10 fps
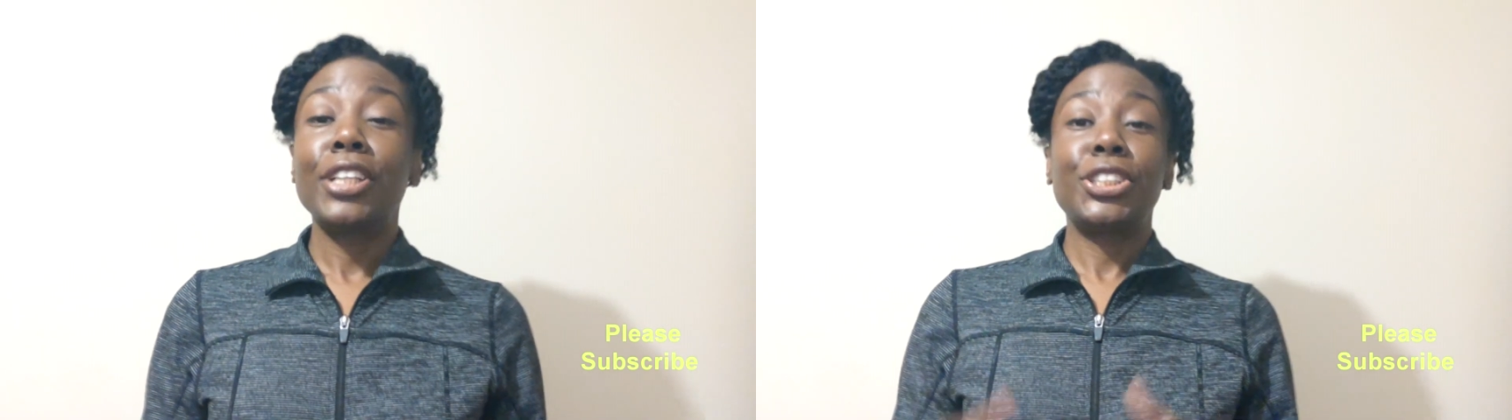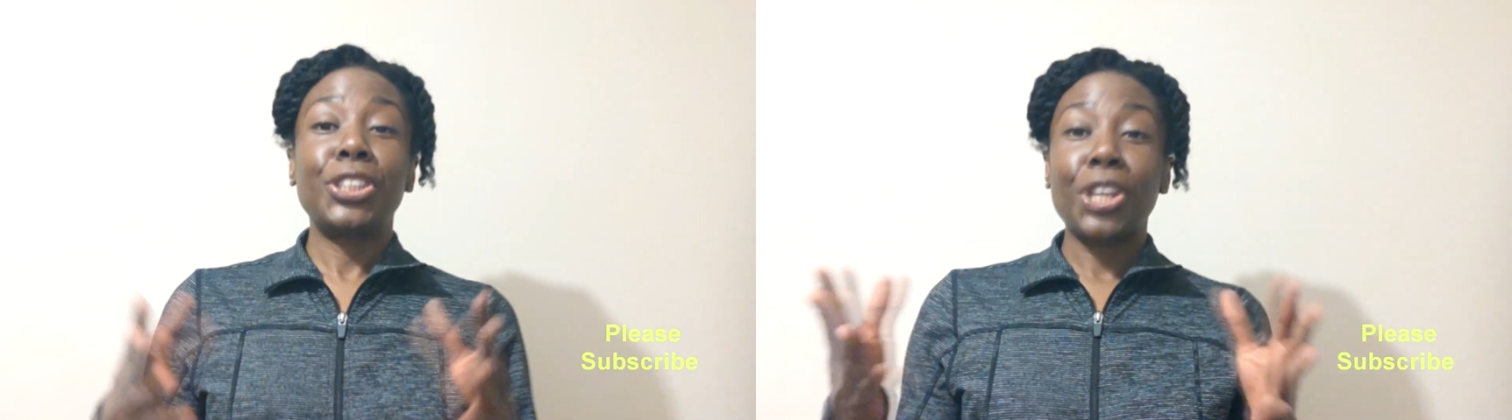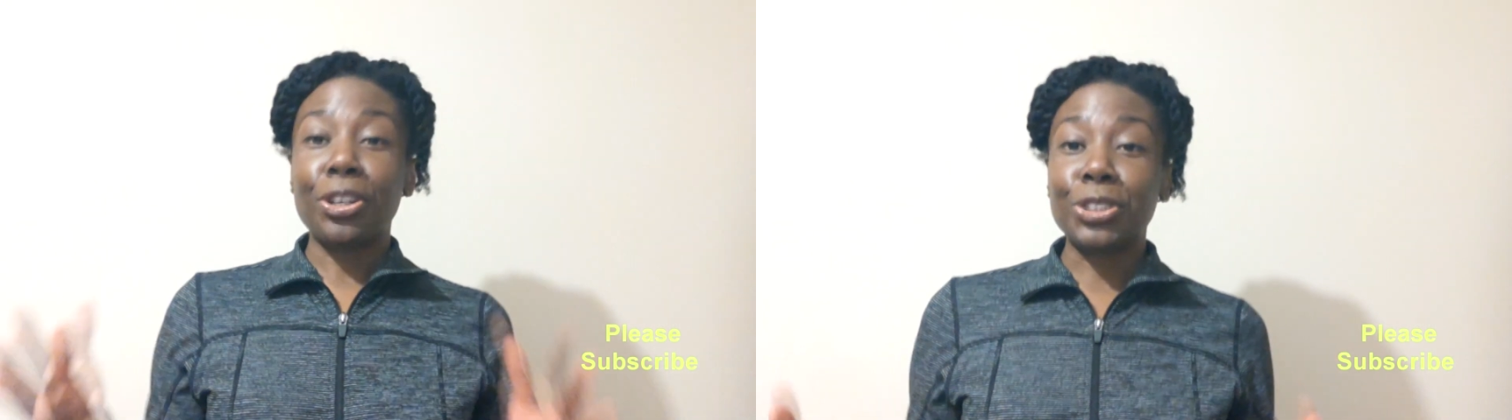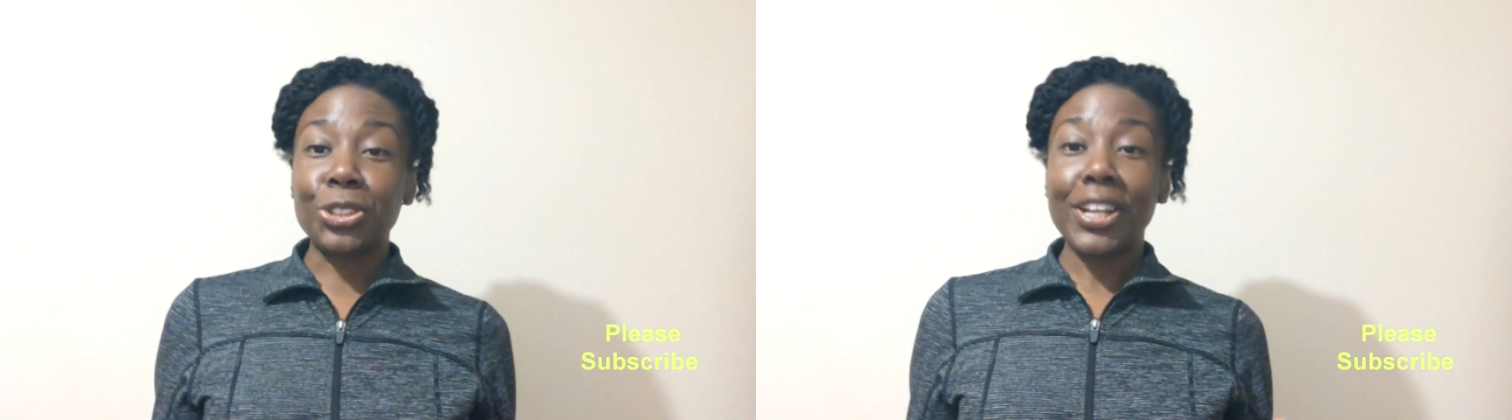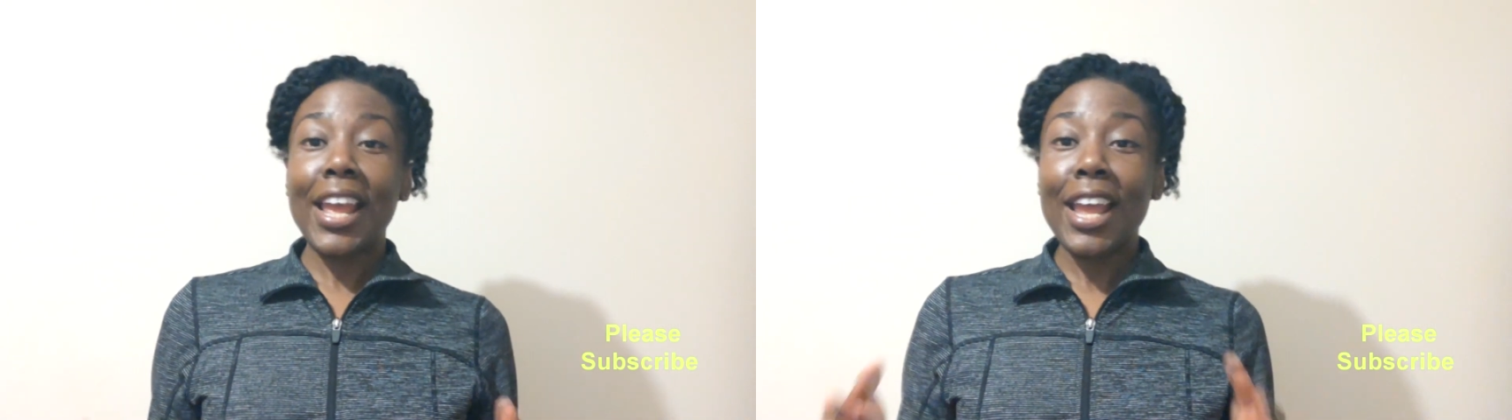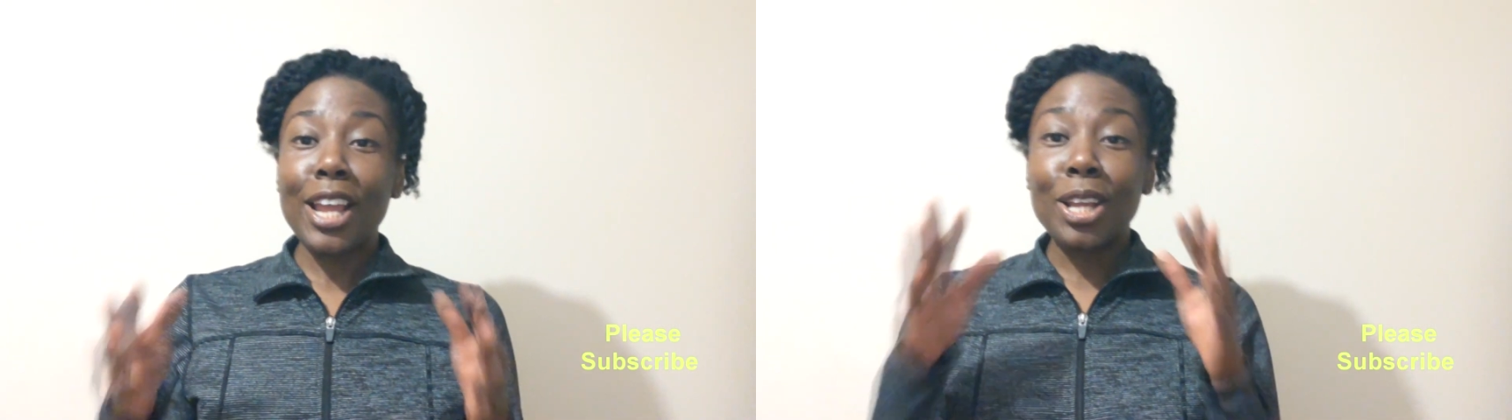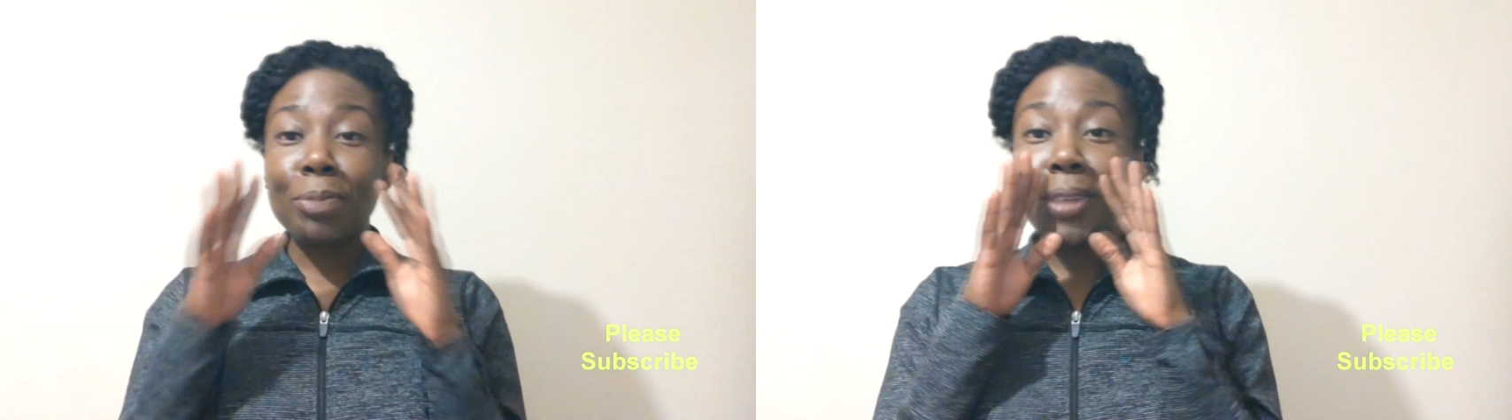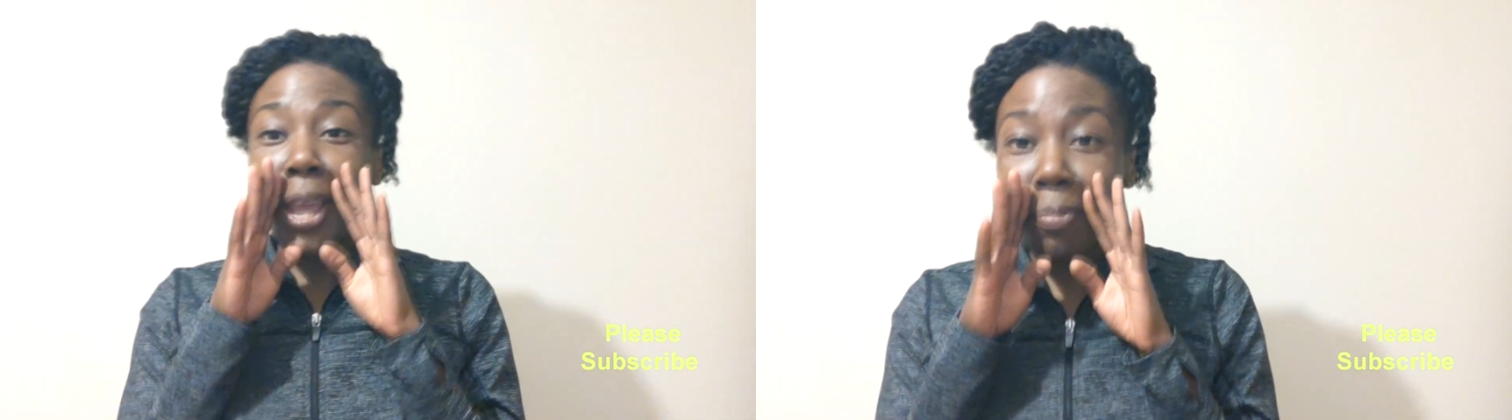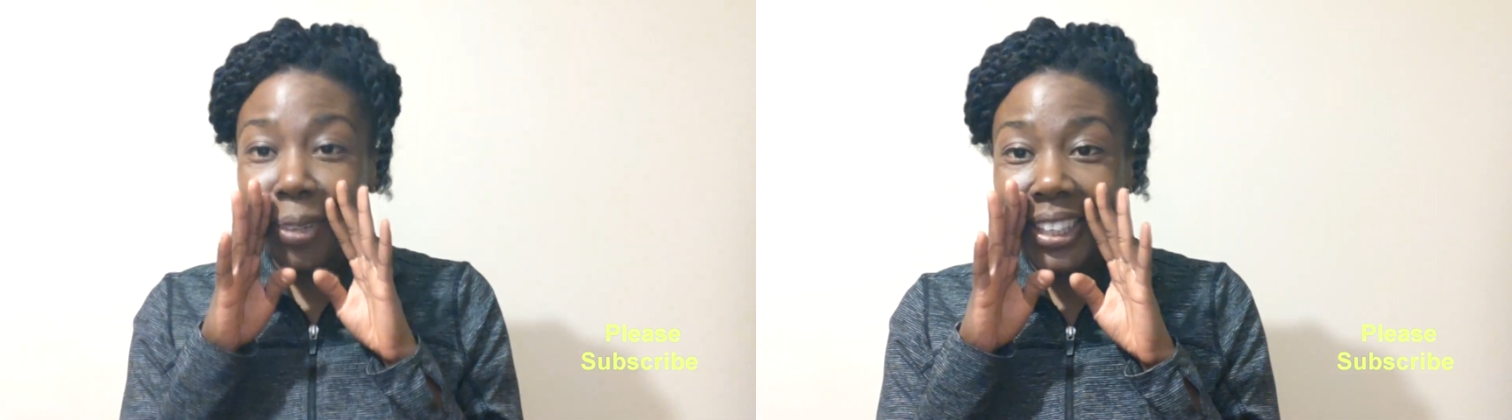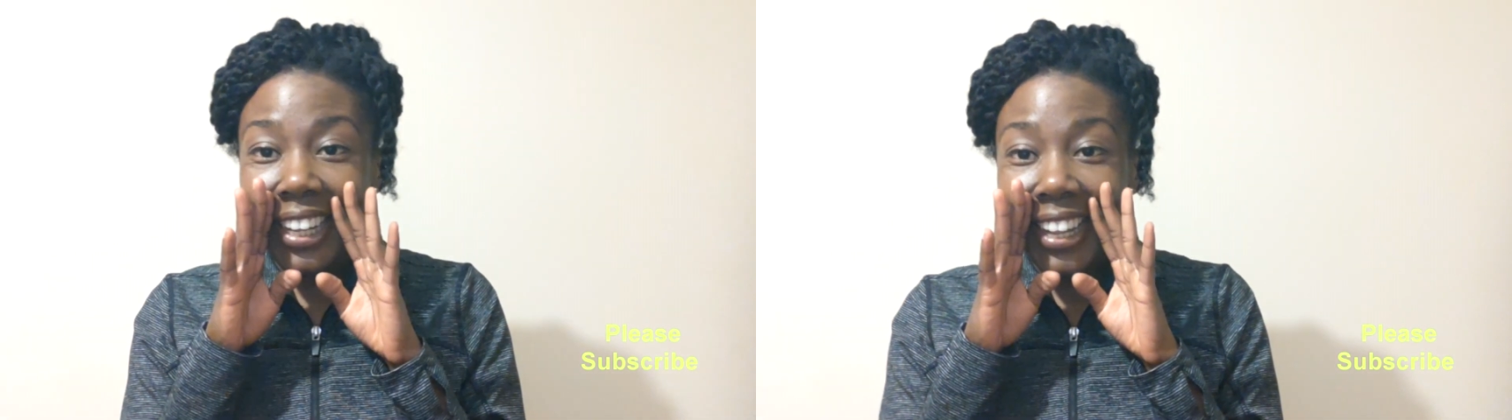she yells your name,
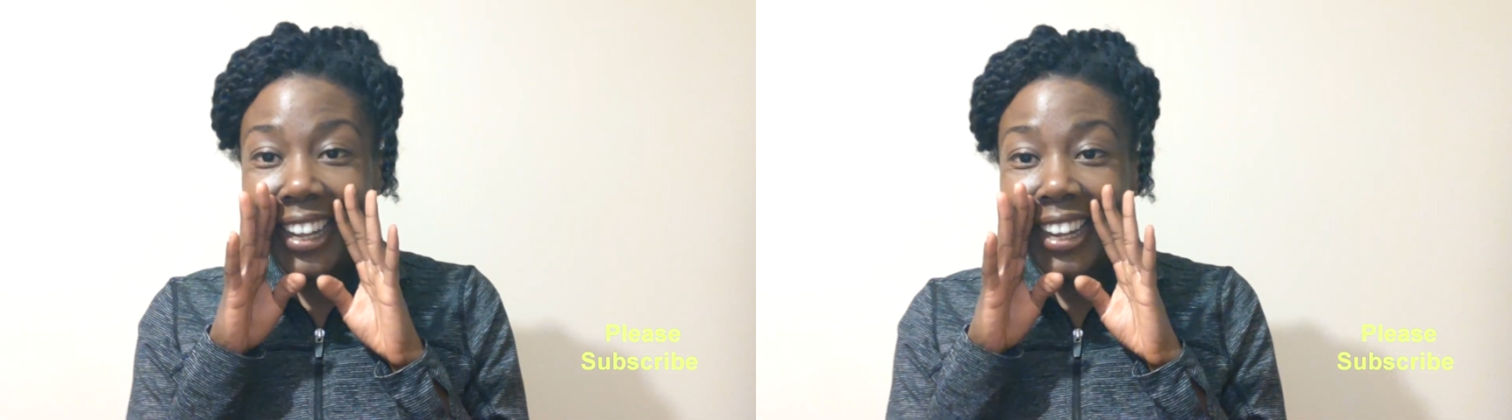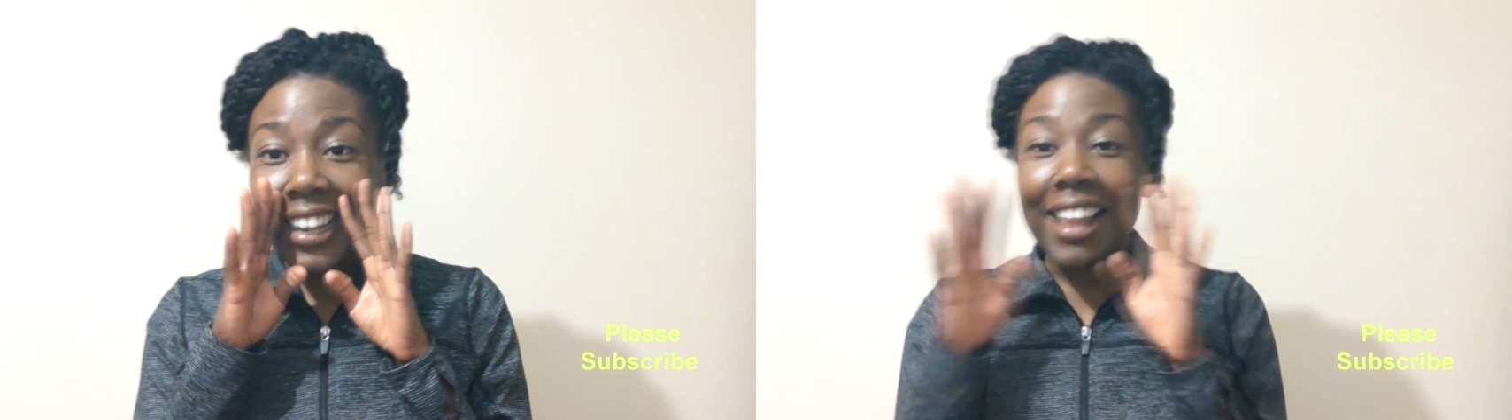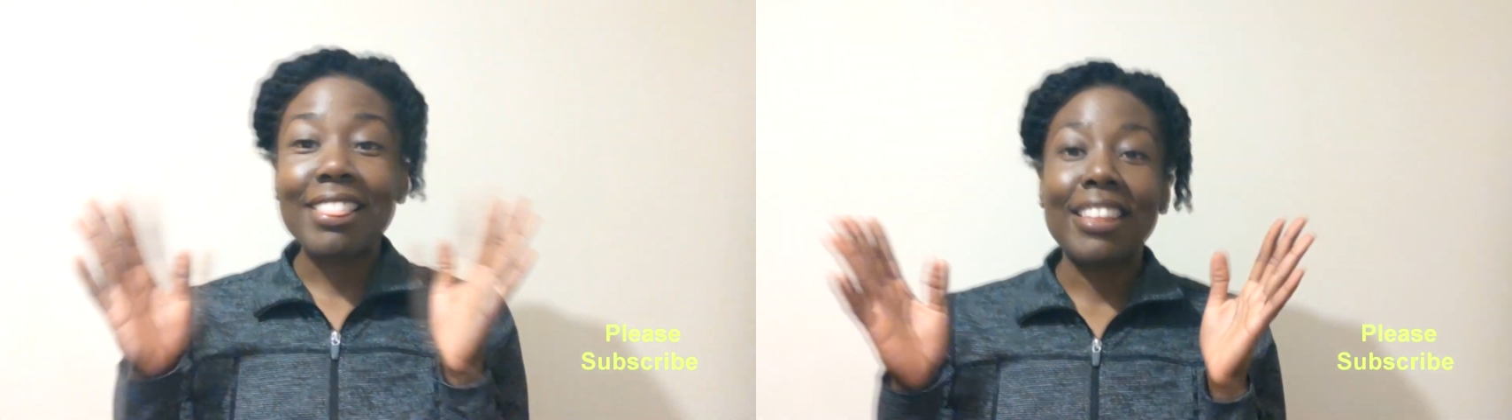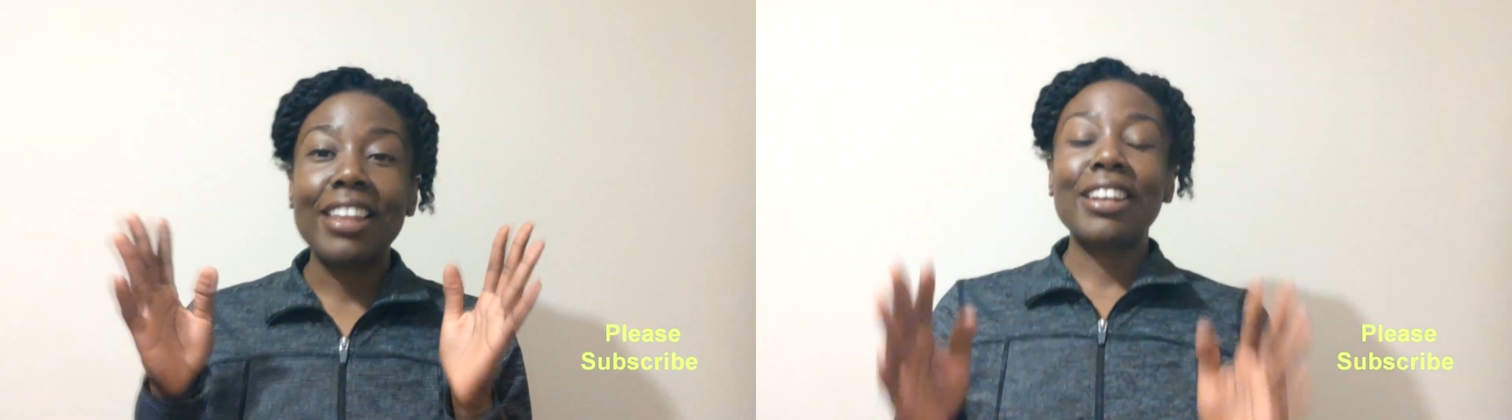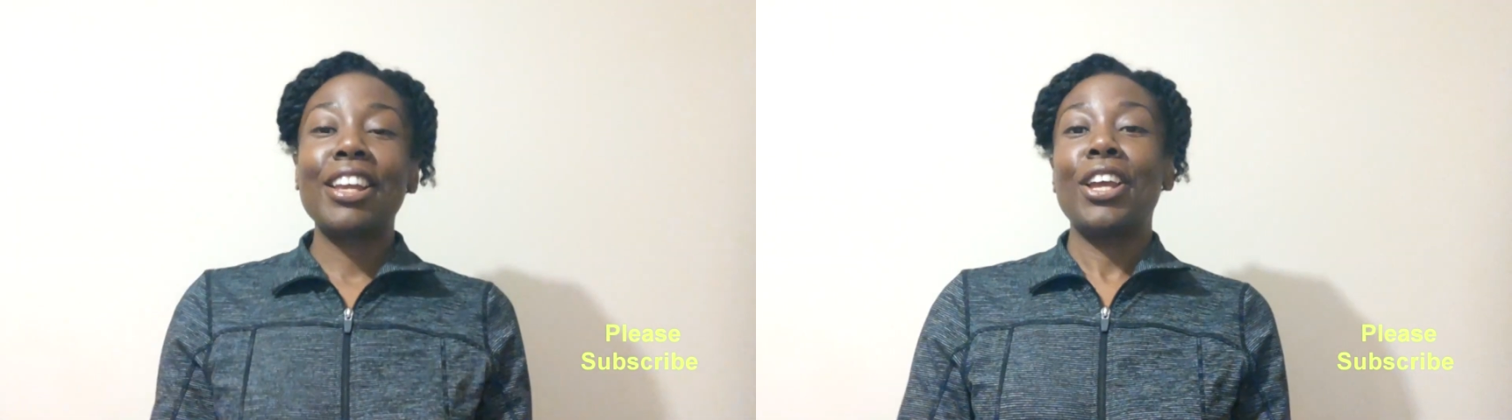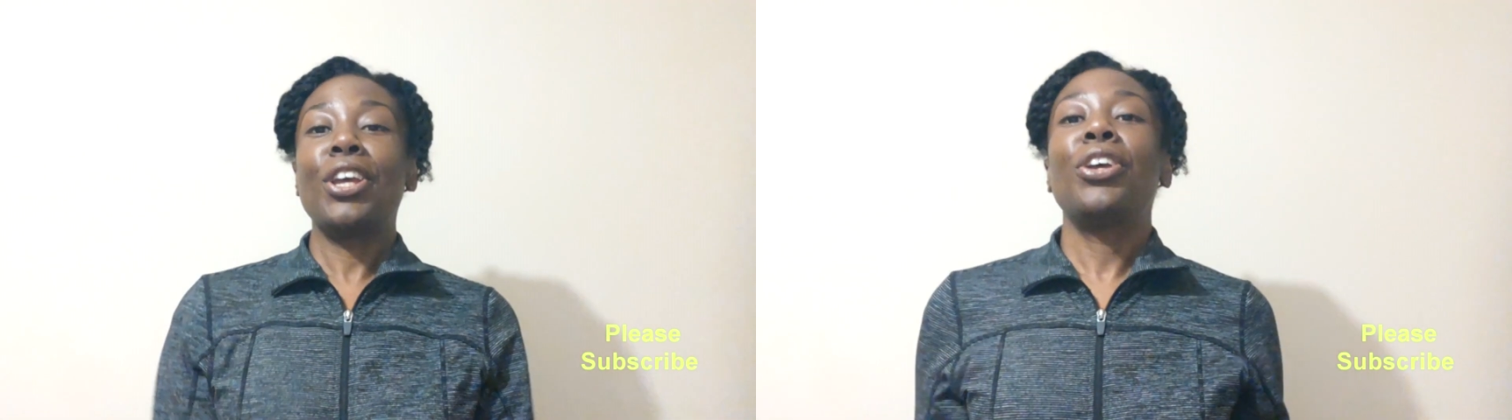Kimberly, and then,